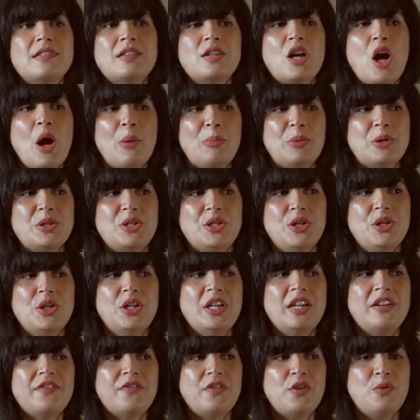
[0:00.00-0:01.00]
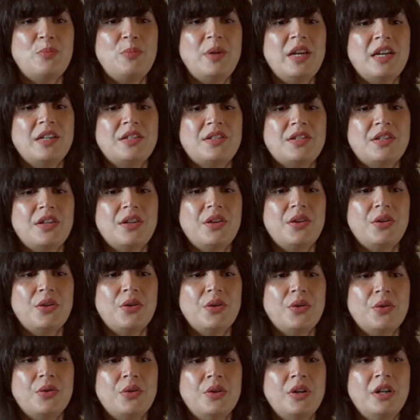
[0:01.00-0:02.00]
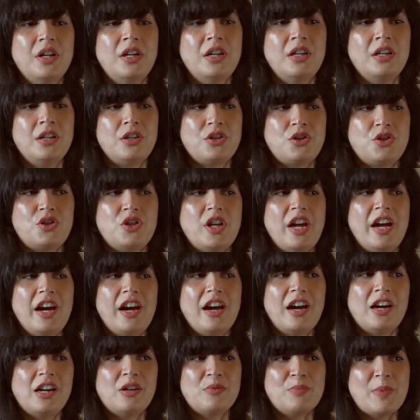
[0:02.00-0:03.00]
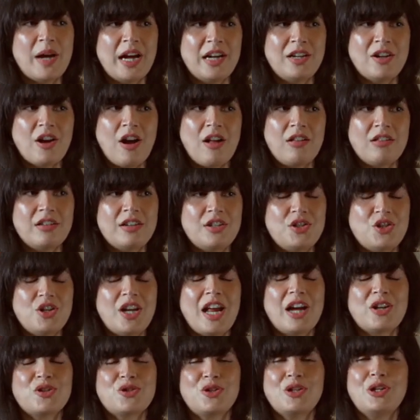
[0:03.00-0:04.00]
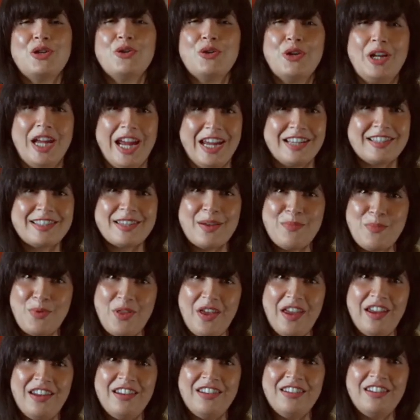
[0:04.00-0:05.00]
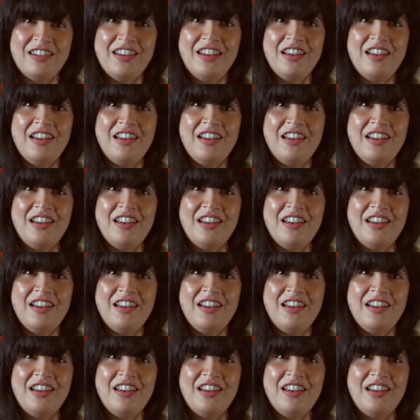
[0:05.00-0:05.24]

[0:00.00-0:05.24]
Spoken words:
an opportunity for me to share my knowledge and actually create something.